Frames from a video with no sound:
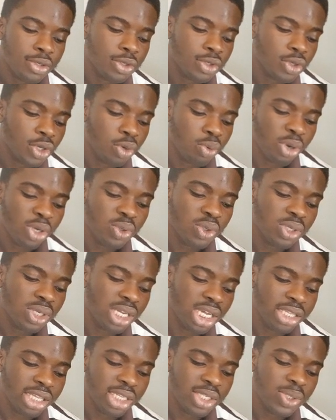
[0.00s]
So it works within
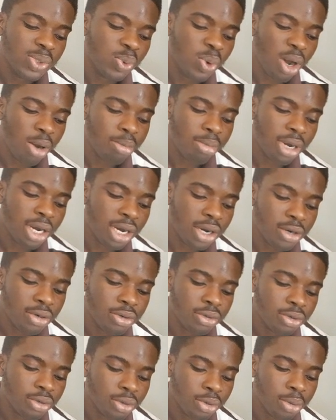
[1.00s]
a 31 mile
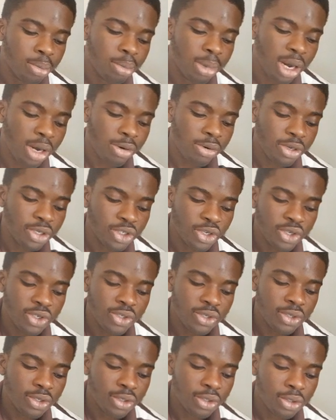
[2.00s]

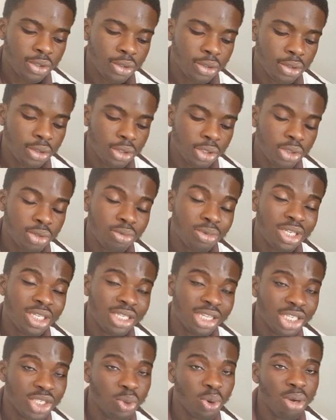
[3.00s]
radius.
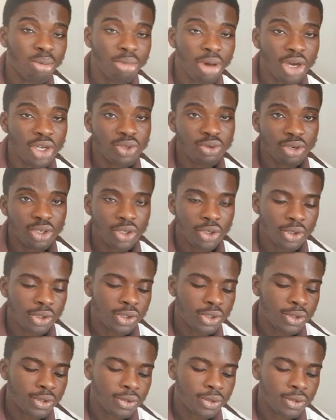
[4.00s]
31 miles radius.